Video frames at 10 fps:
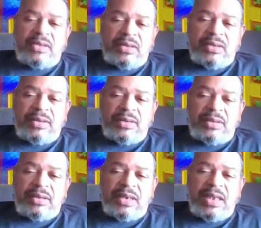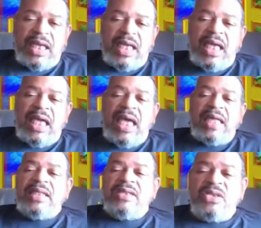son.
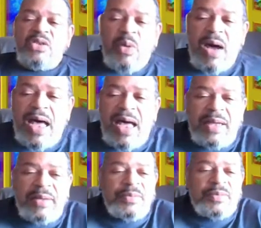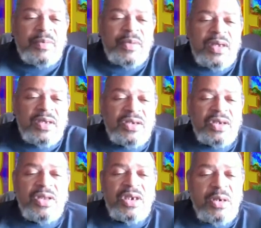And this is why.
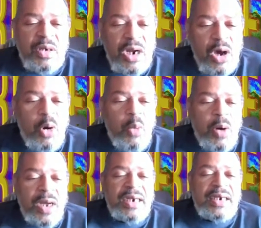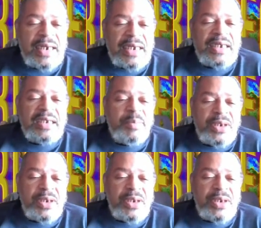So that no one need